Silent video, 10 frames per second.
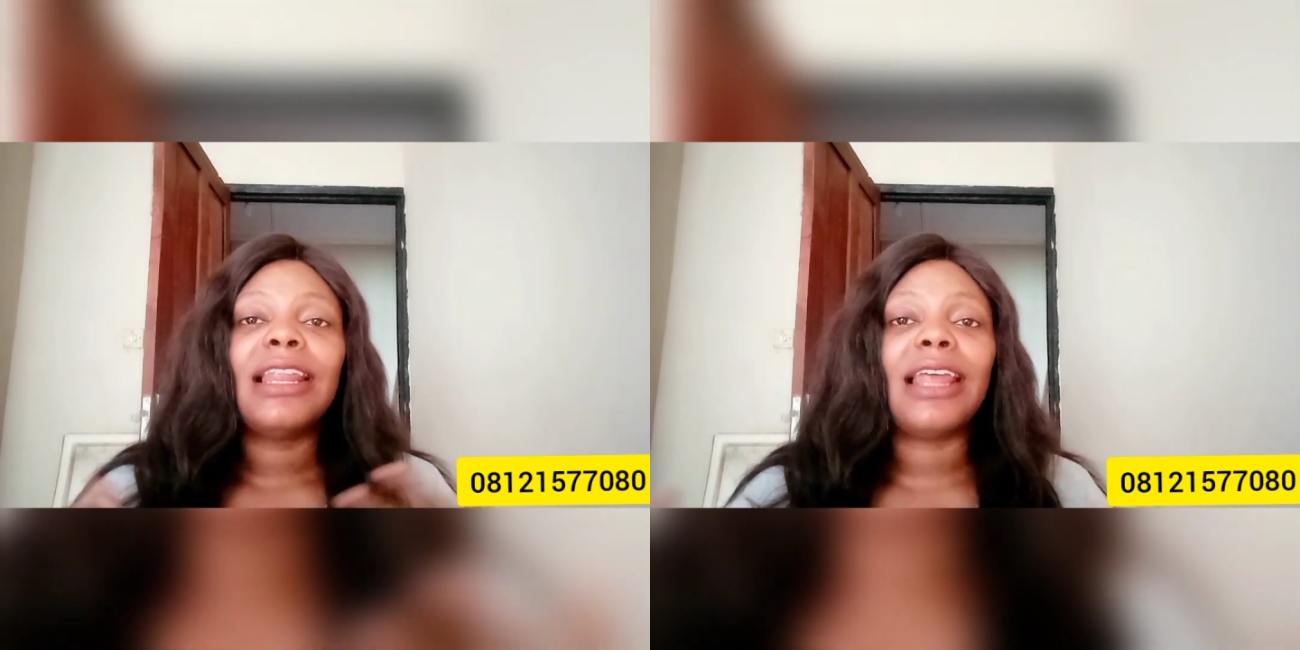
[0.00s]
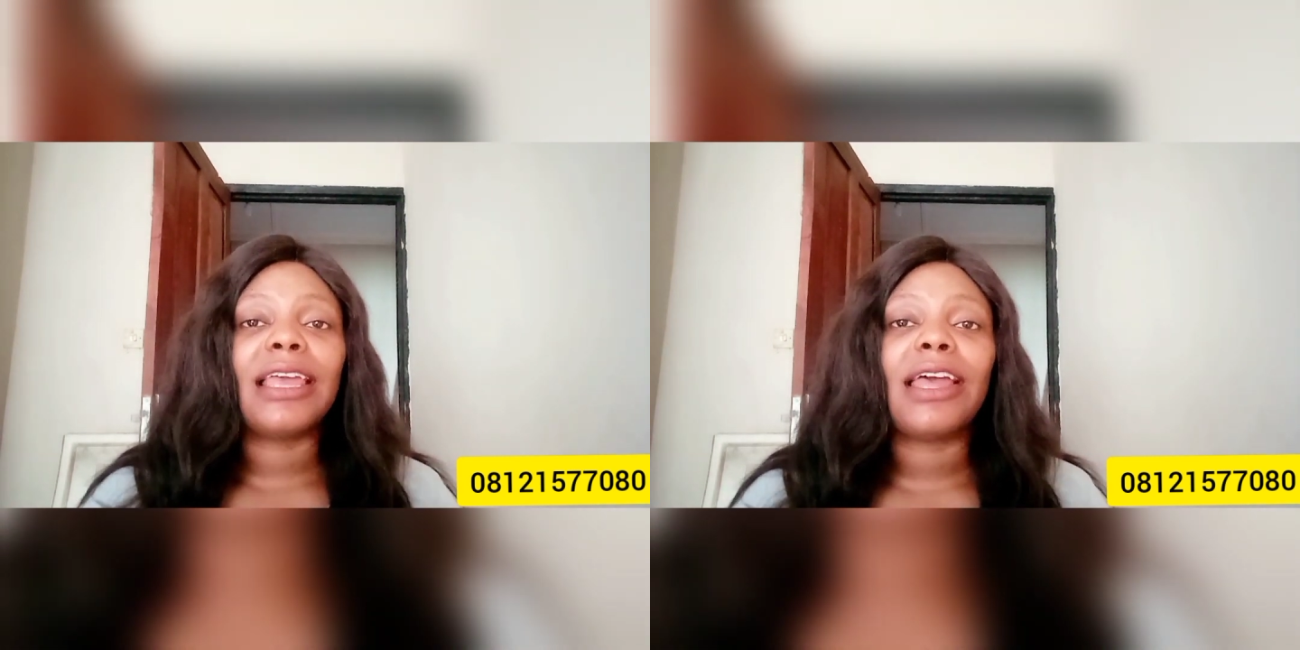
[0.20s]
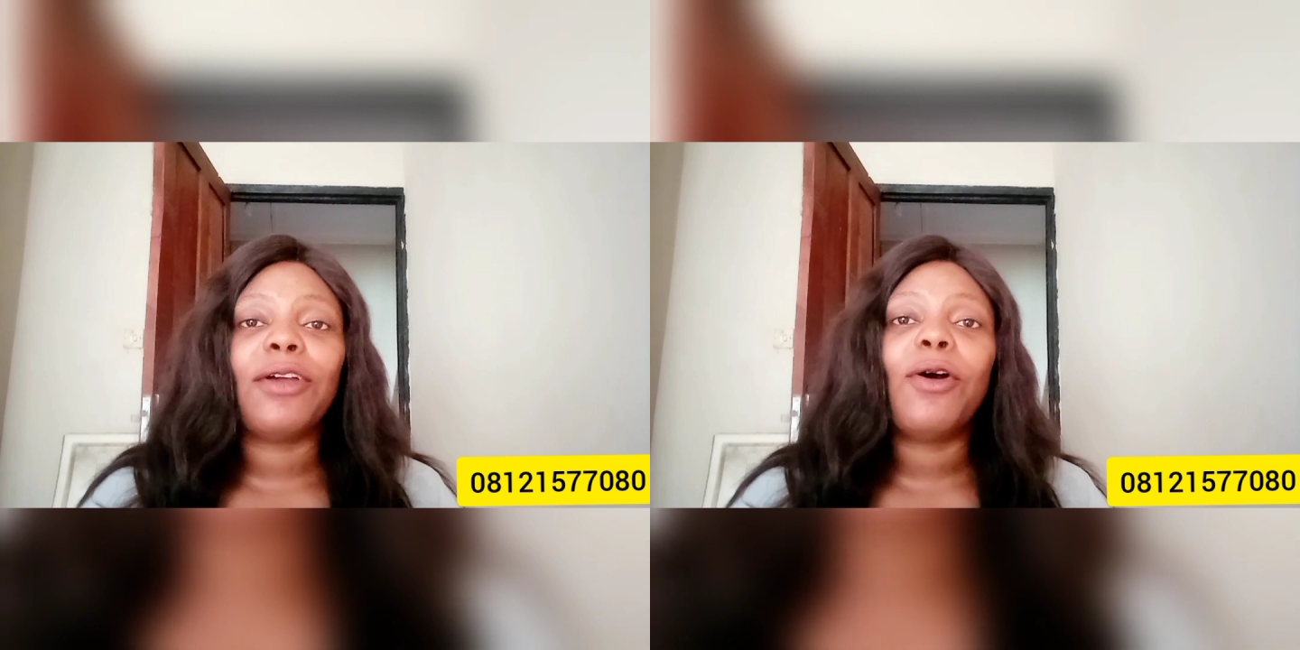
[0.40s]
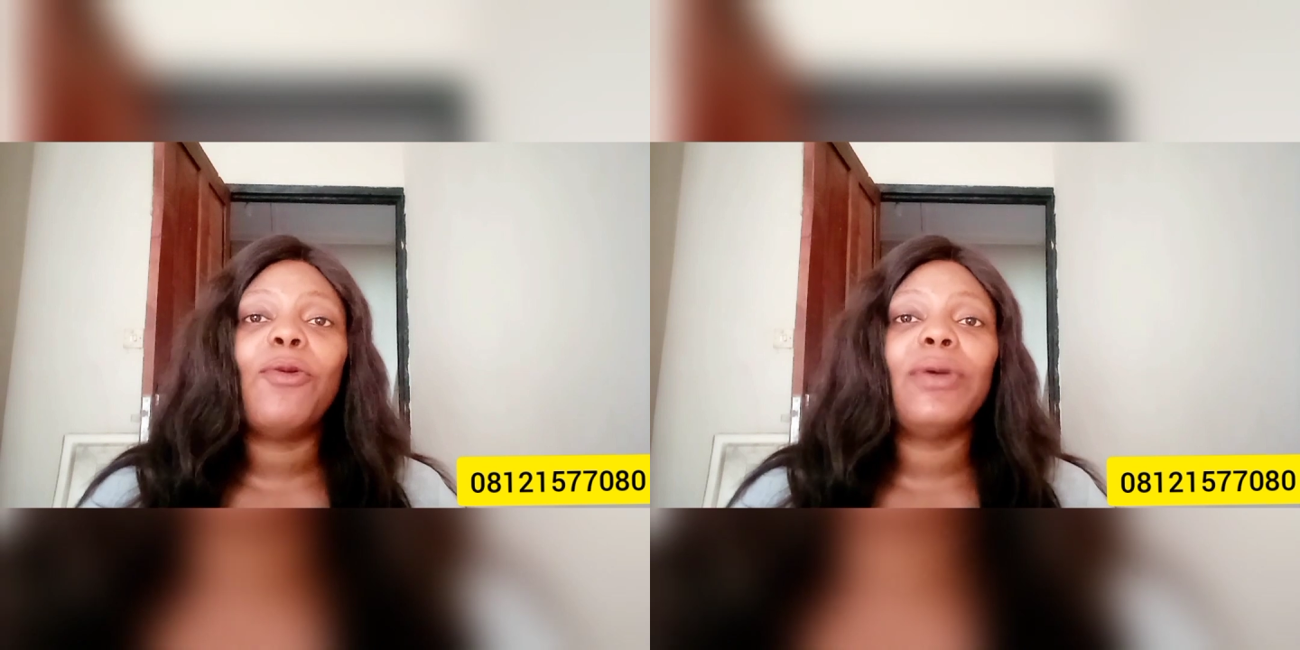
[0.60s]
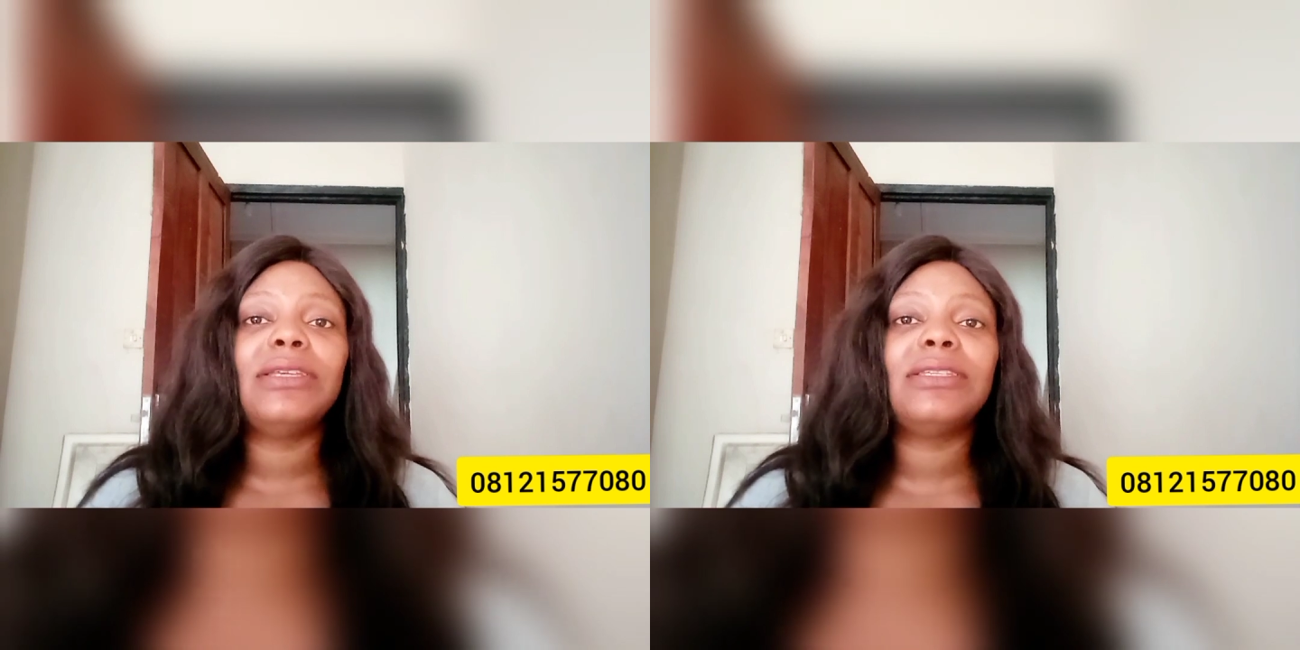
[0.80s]
Like I
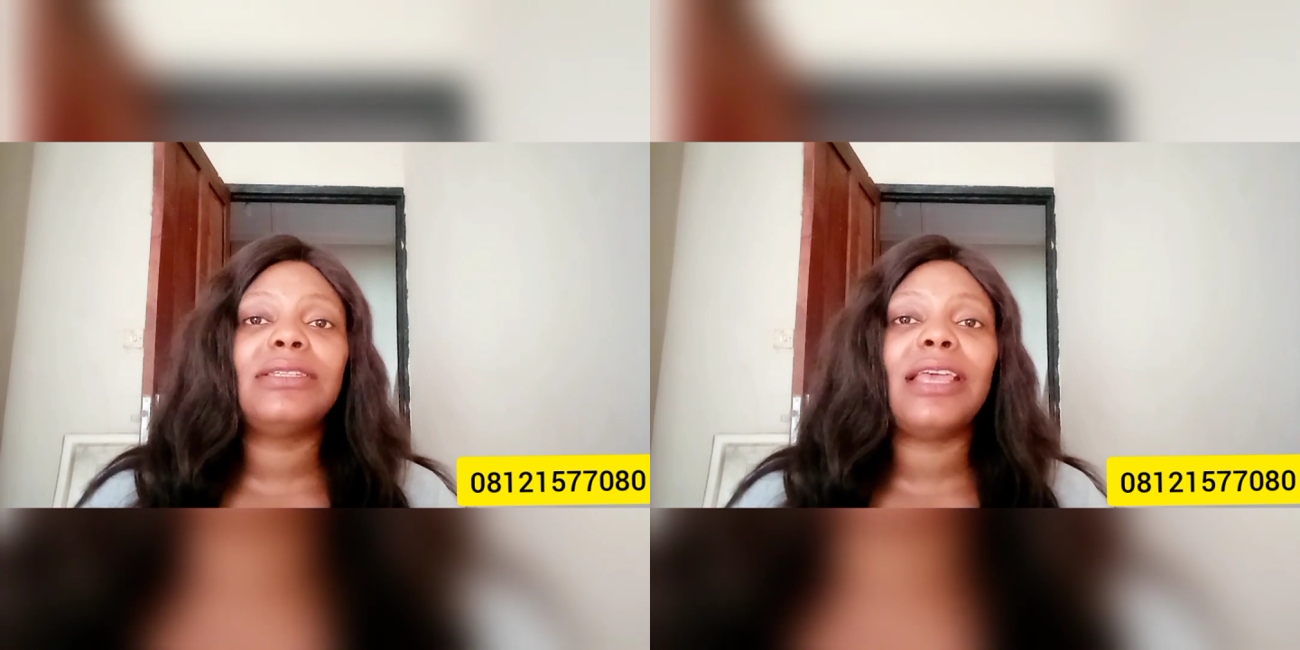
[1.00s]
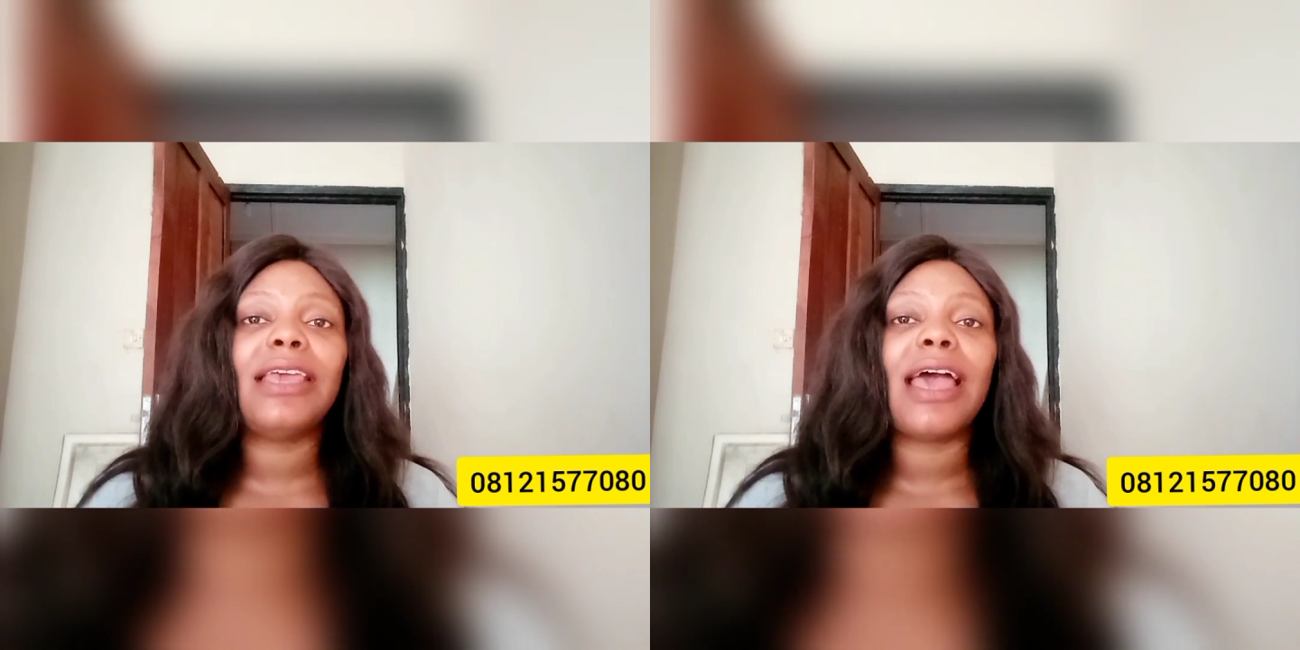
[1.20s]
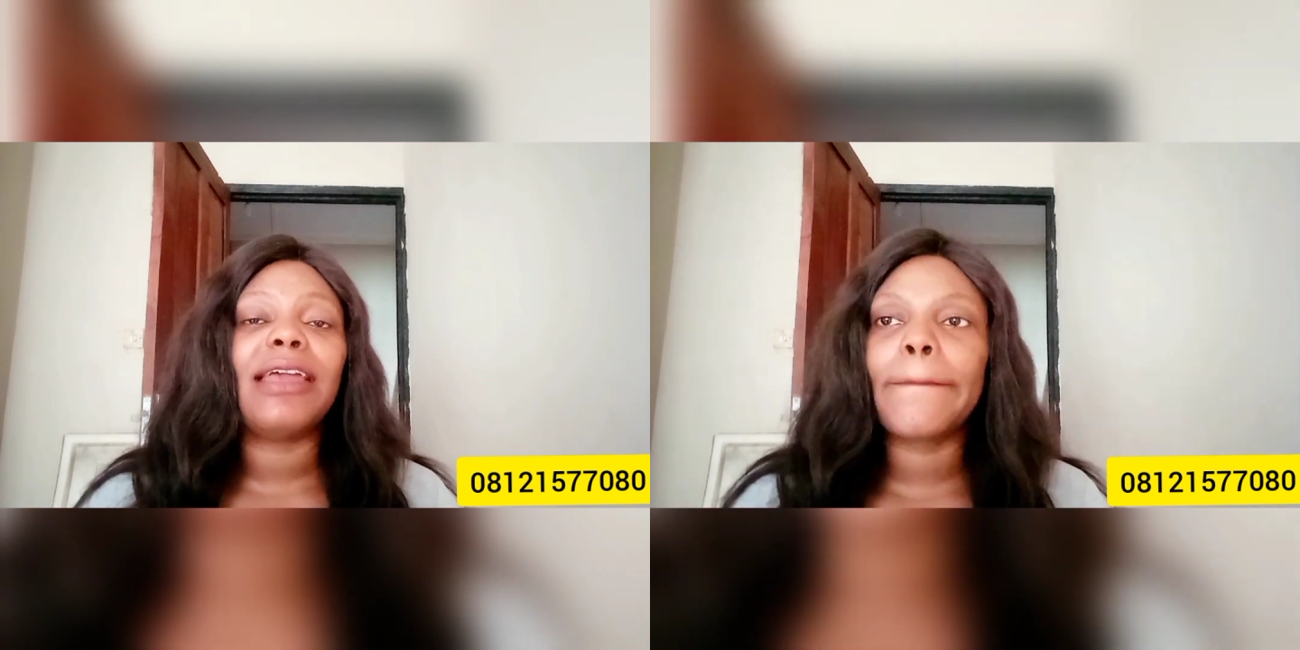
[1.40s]
always say,